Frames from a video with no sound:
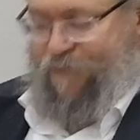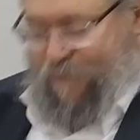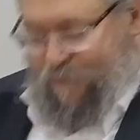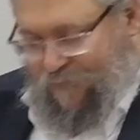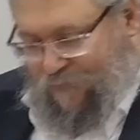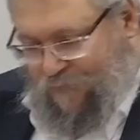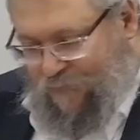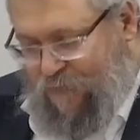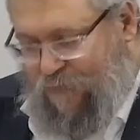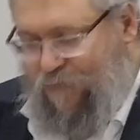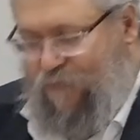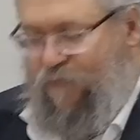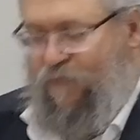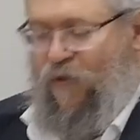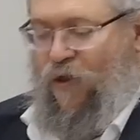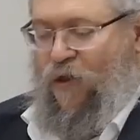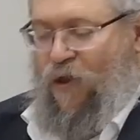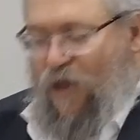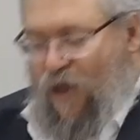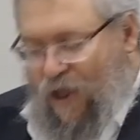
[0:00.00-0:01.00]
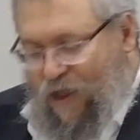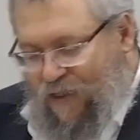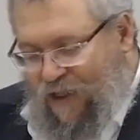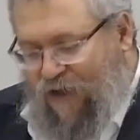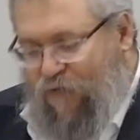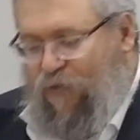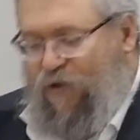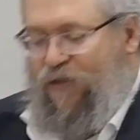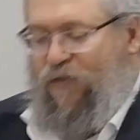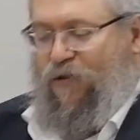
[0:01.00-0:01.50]
in love with each other.
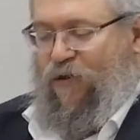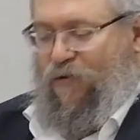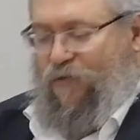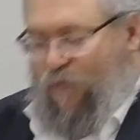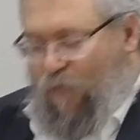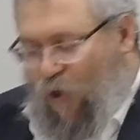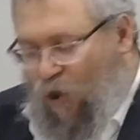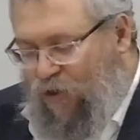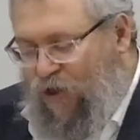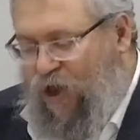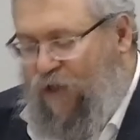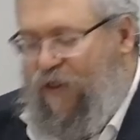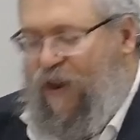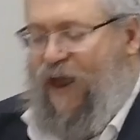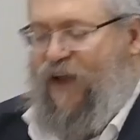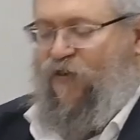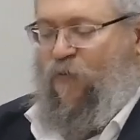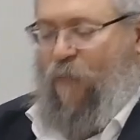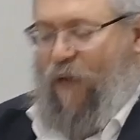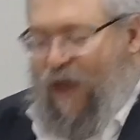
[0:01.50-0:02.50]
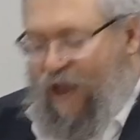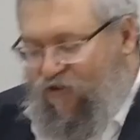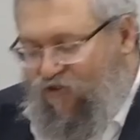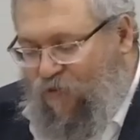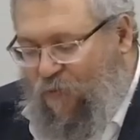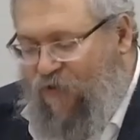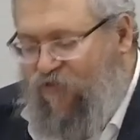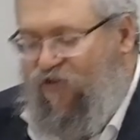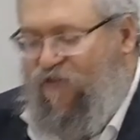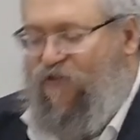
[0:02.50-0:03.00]
And what's
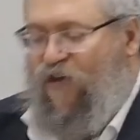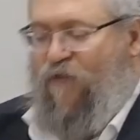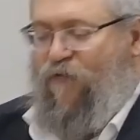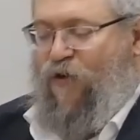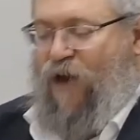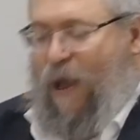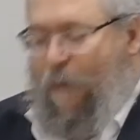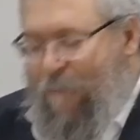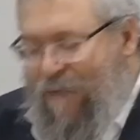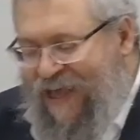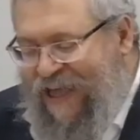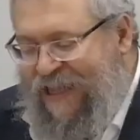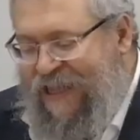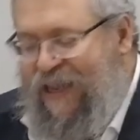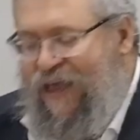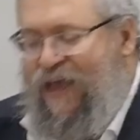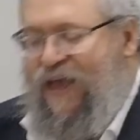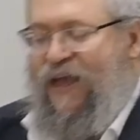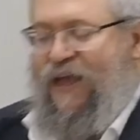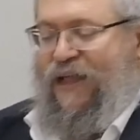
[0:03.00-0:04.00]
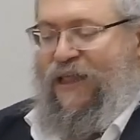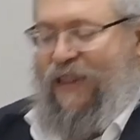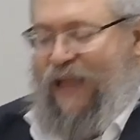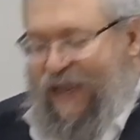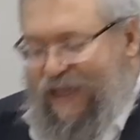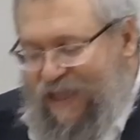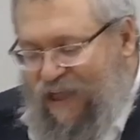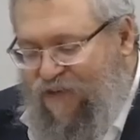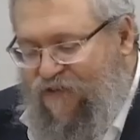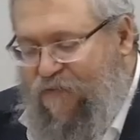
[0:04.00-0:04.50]
their love? They can't have
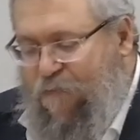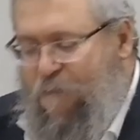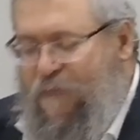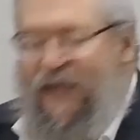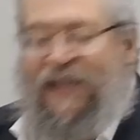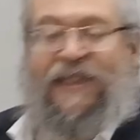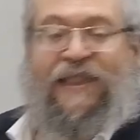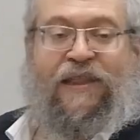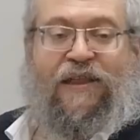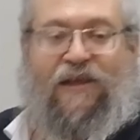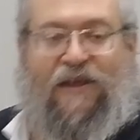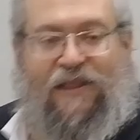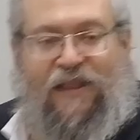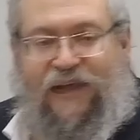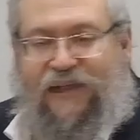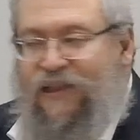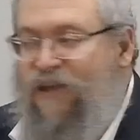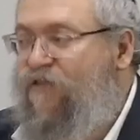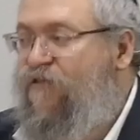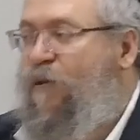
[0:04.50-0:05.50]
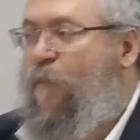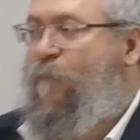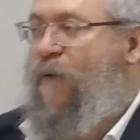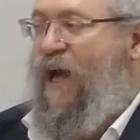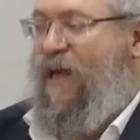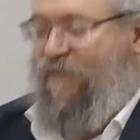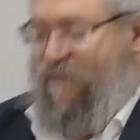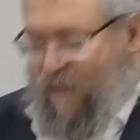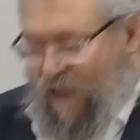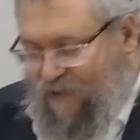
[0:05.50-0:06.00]
intimacy yet because they're not married.
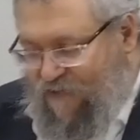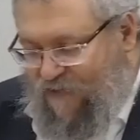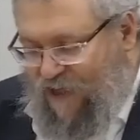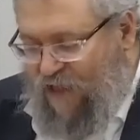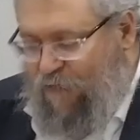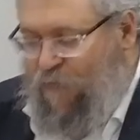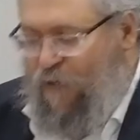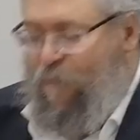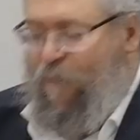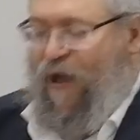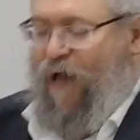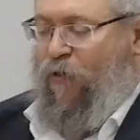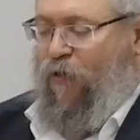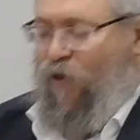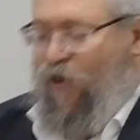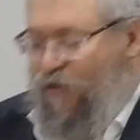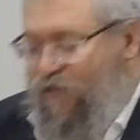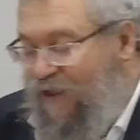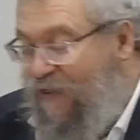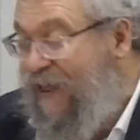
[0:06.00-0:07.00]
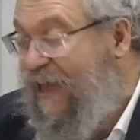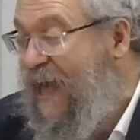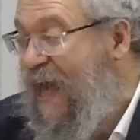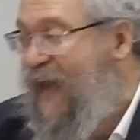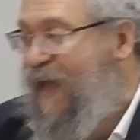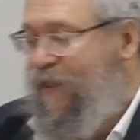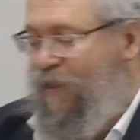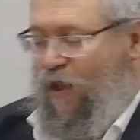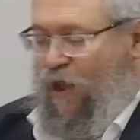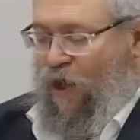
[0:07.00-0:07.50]
Their love is they look
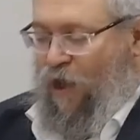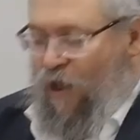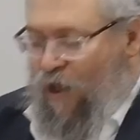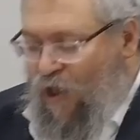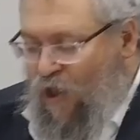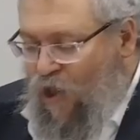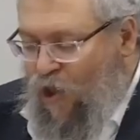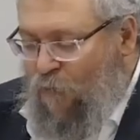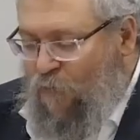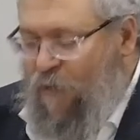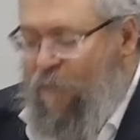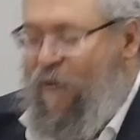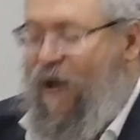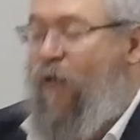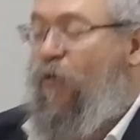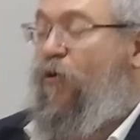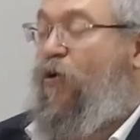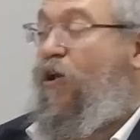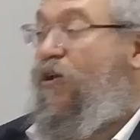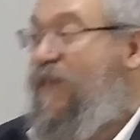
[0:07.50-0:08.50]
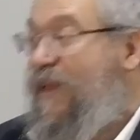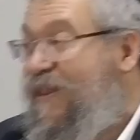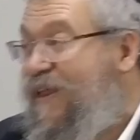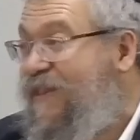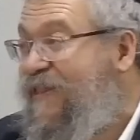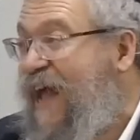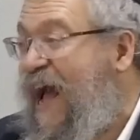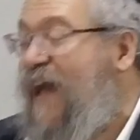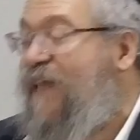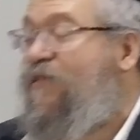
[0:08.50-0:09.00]
at each other.
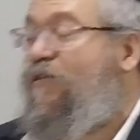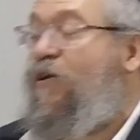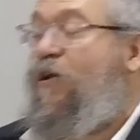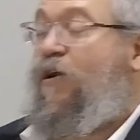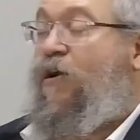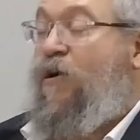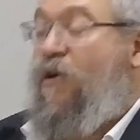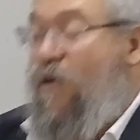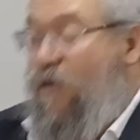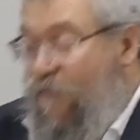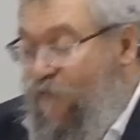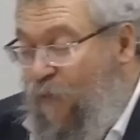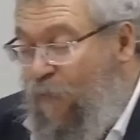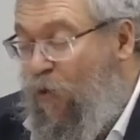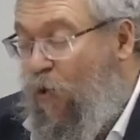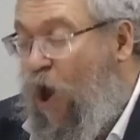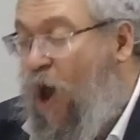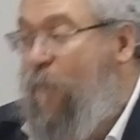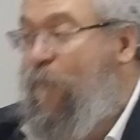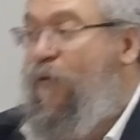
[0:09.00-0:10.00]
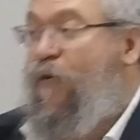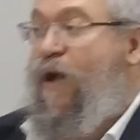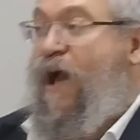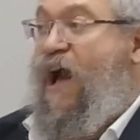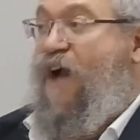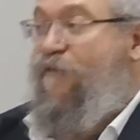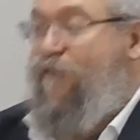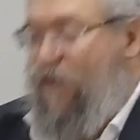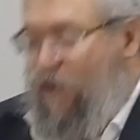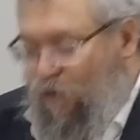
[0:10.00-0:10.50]
And when they look, they get
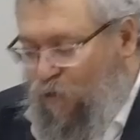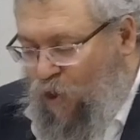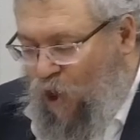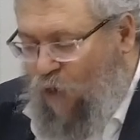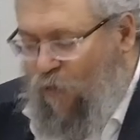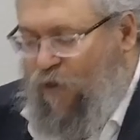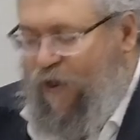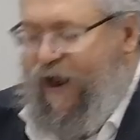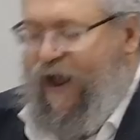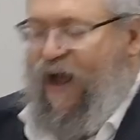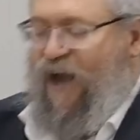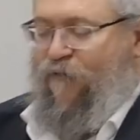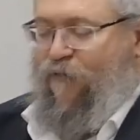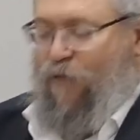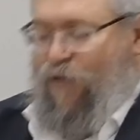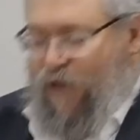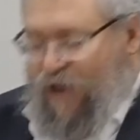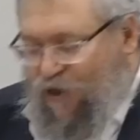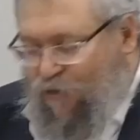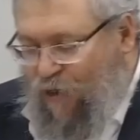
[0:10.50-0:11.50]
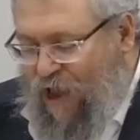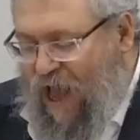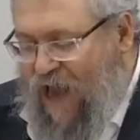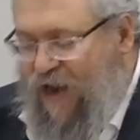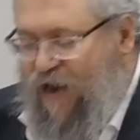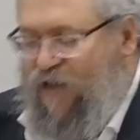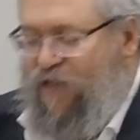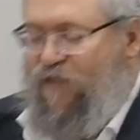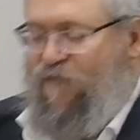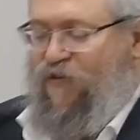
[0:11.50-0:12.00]
such pleasure in just seeing. You know, see a
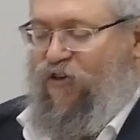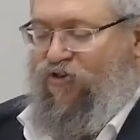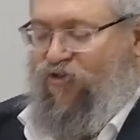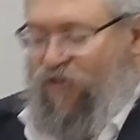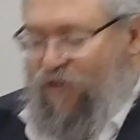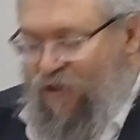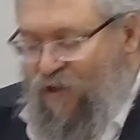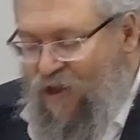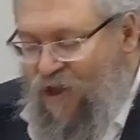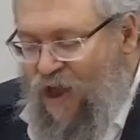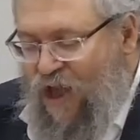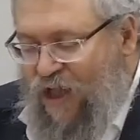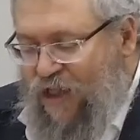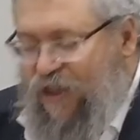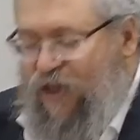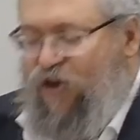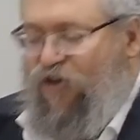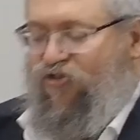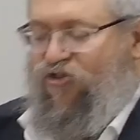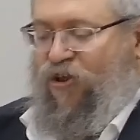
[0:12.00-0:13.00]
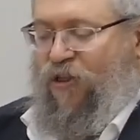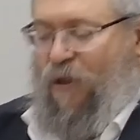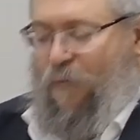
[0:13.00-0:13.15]
kala and a chassan by